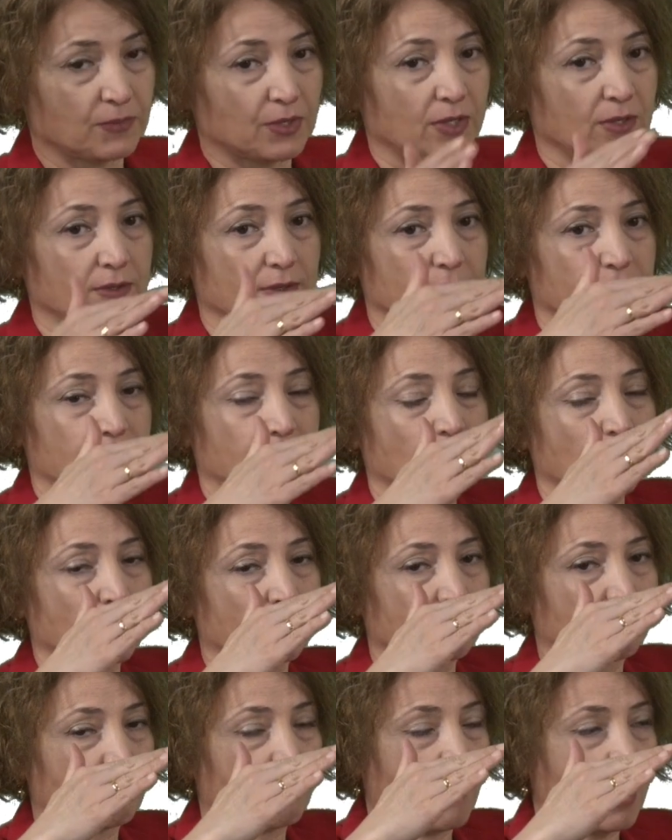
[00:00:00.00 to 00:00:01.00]
if they
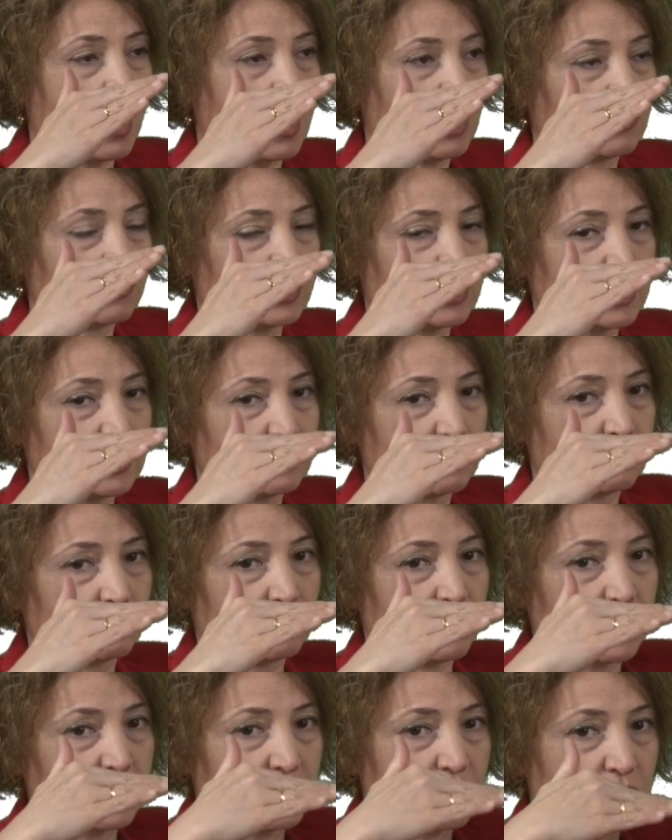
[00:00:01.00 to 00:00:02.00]
found in the
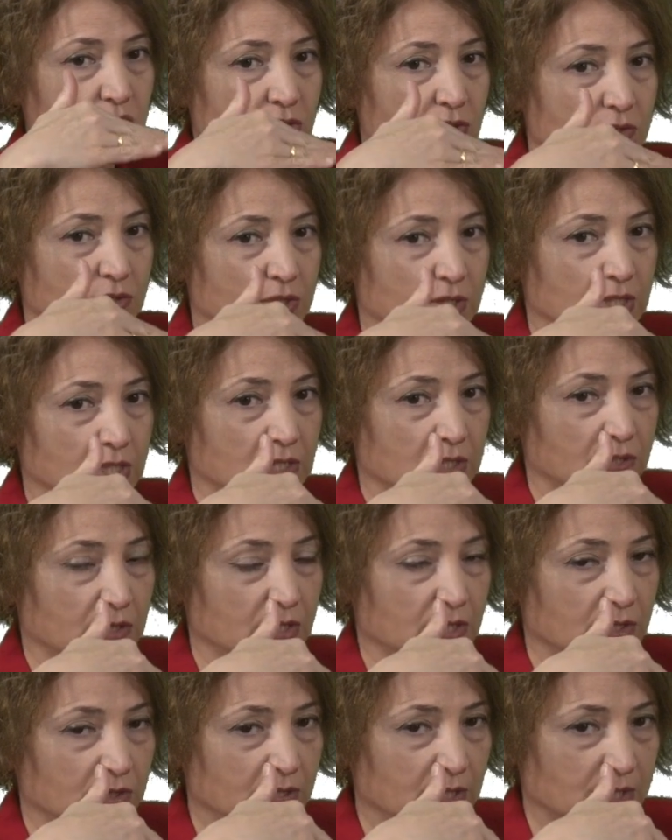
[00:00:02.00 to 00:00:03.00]
nature
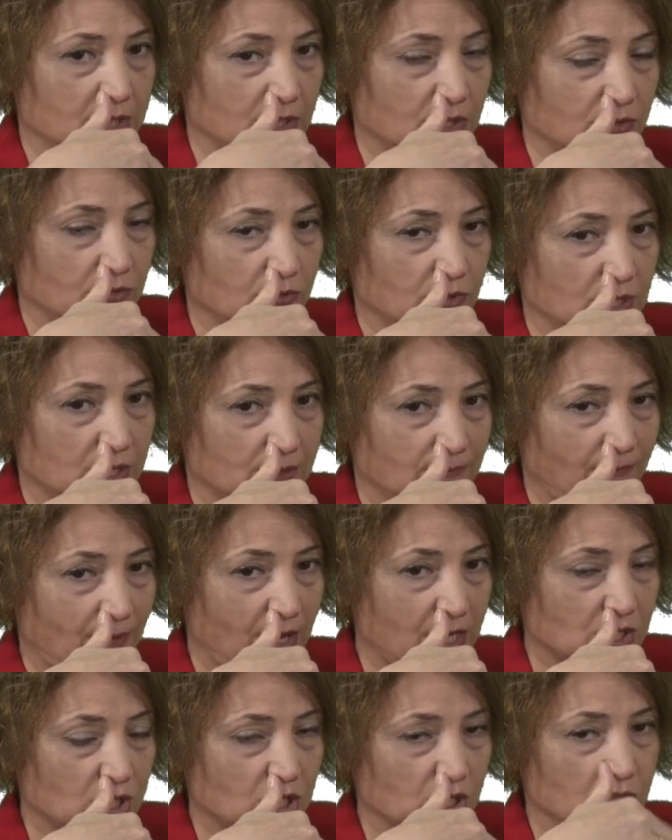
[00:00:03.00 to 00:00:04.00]
in this
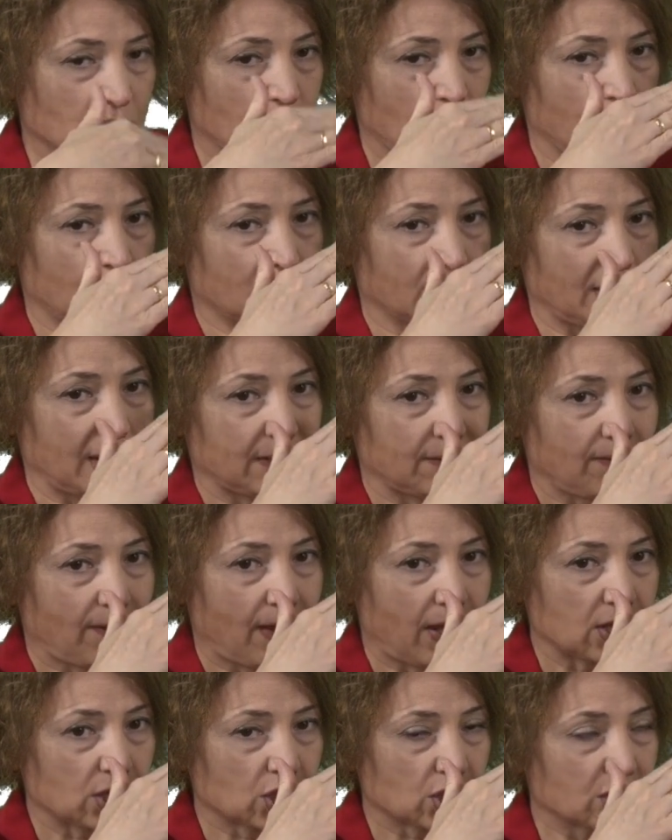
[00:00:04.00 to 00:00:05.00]
fashion or that
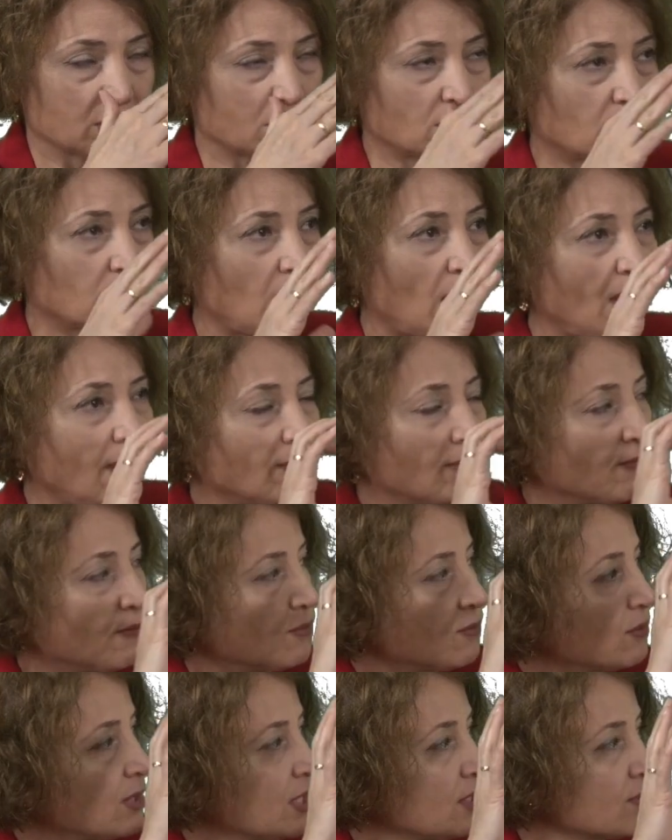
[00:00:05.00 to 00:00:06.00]
fashion, or how
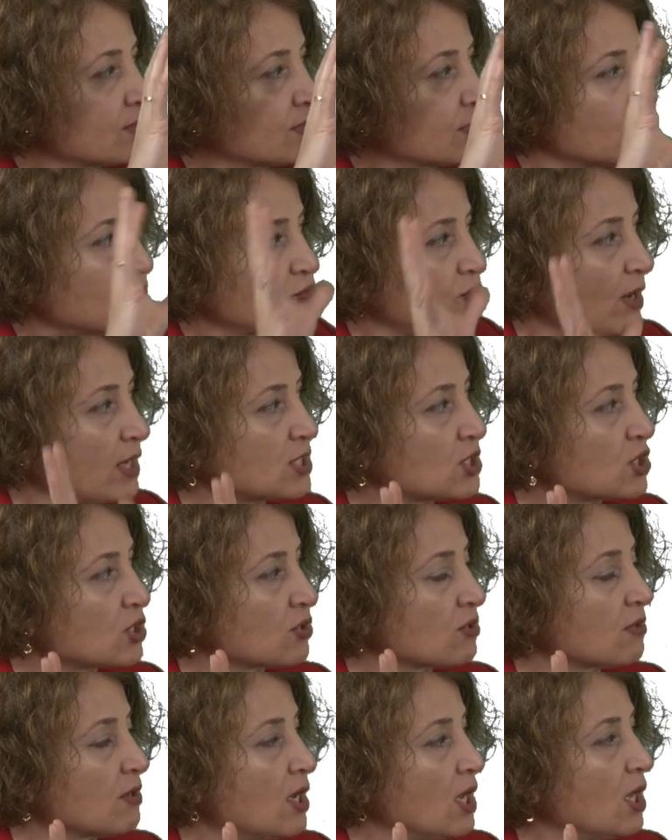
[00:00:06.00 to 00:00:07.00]
their
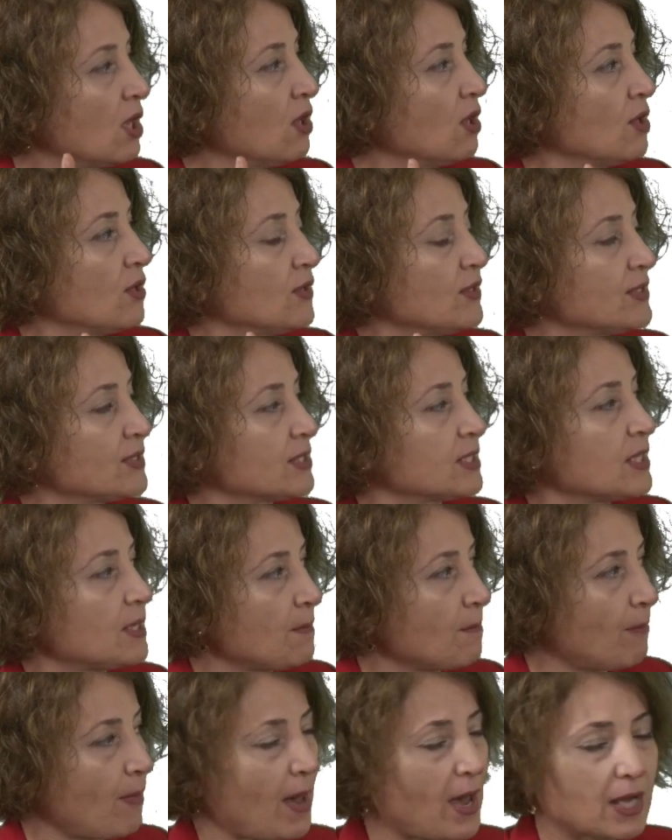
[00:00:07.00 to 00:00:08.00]
structure is
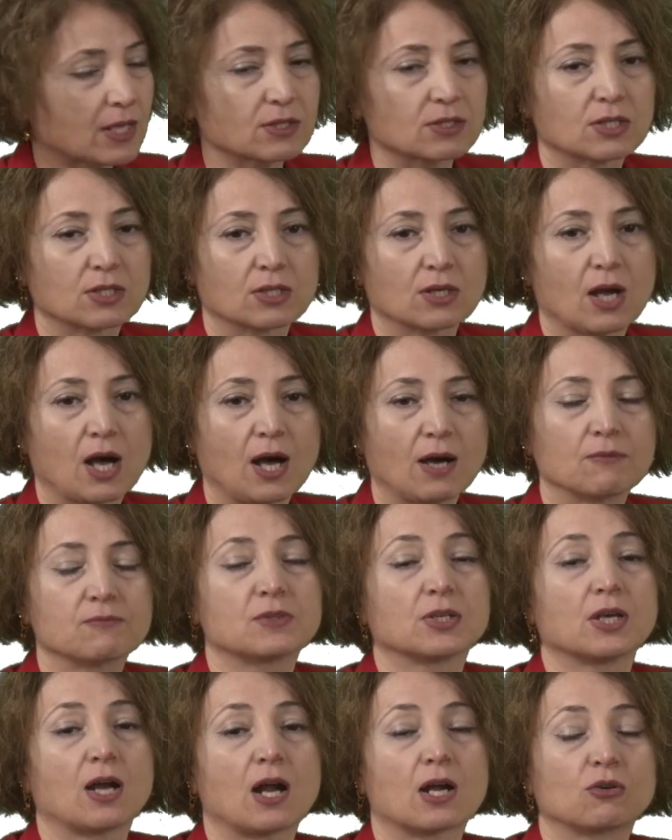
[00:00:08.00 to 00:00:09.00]
impacting how
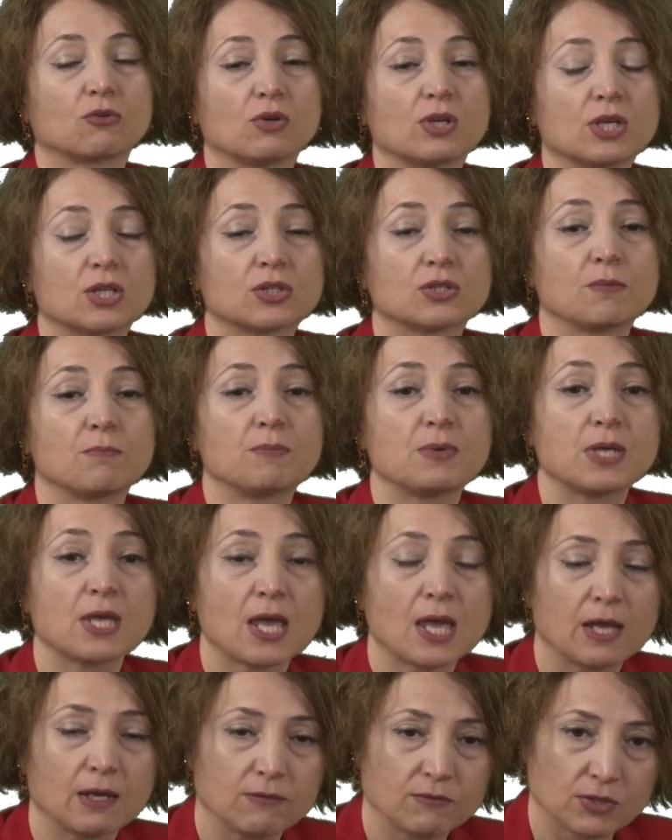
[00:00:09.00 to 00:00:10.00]
they are going to
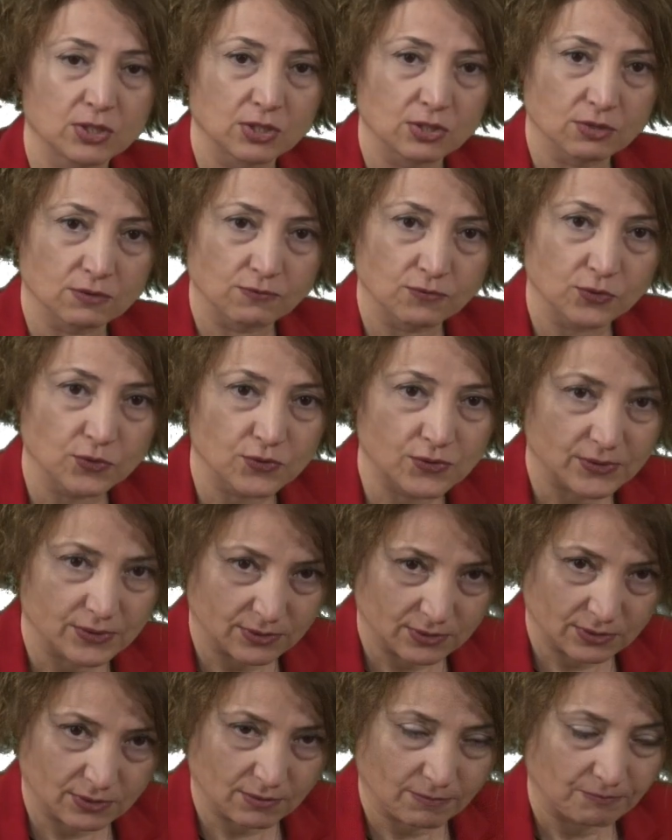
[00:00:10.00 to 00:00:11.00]
behave in the food
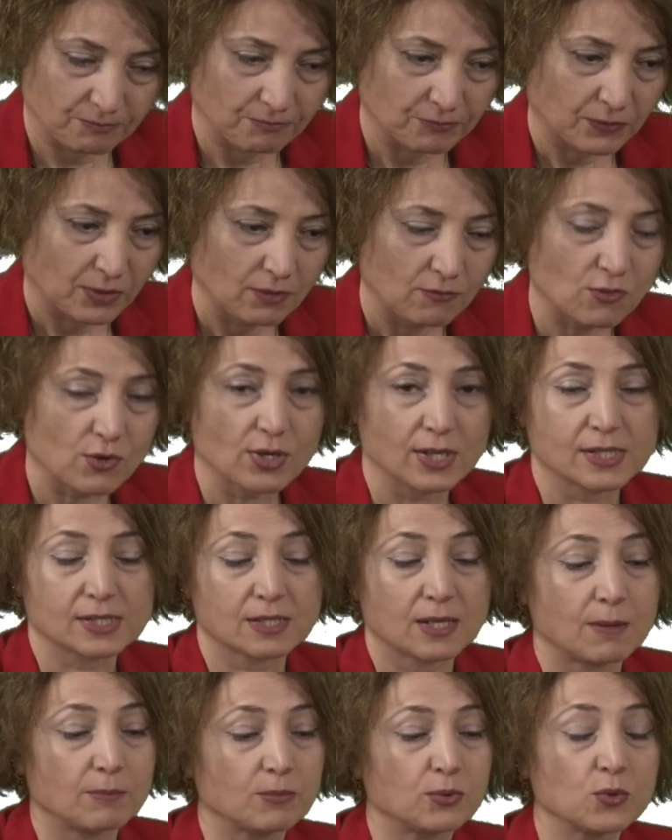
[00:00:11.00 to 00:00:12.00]
system. For
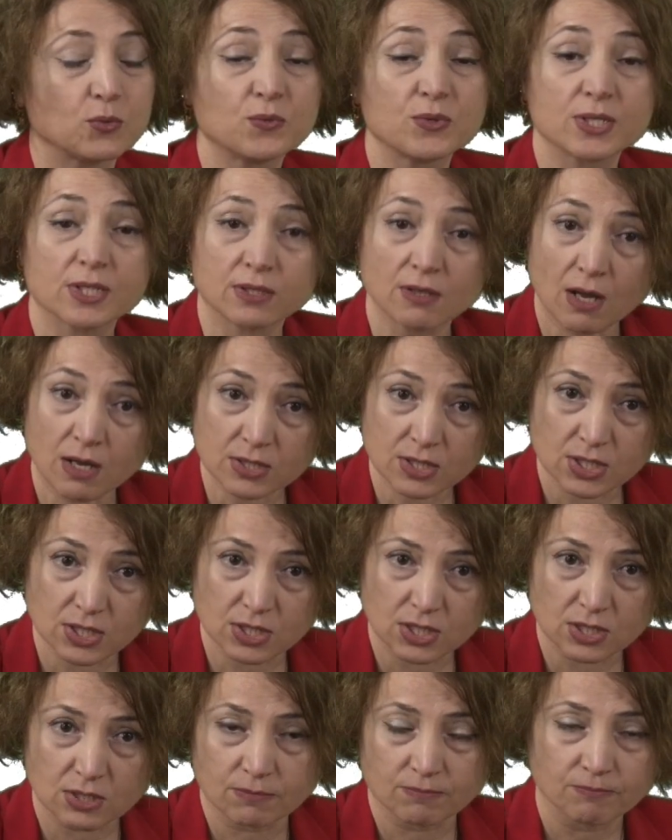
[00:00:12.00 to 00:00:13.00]
example,
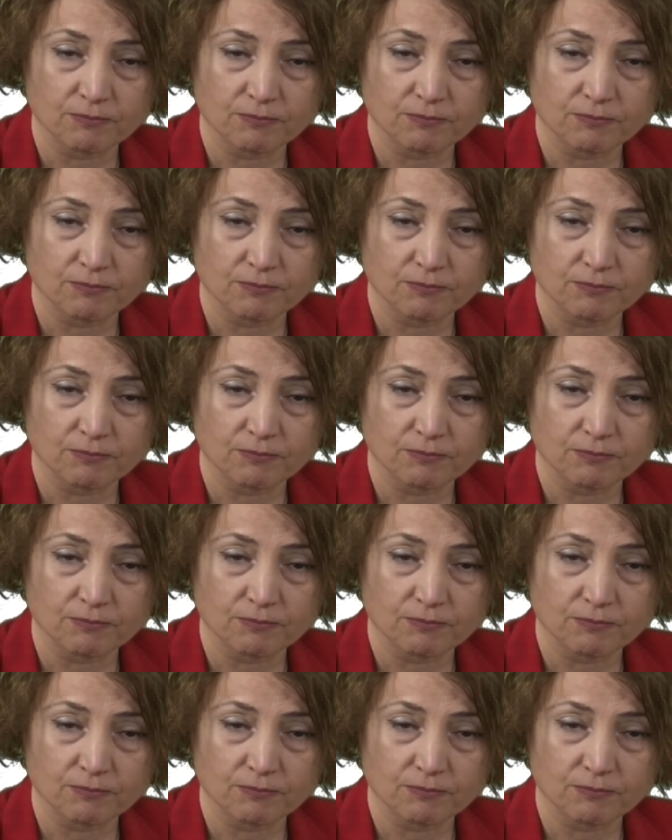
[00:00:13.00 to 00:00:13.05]
viscosity.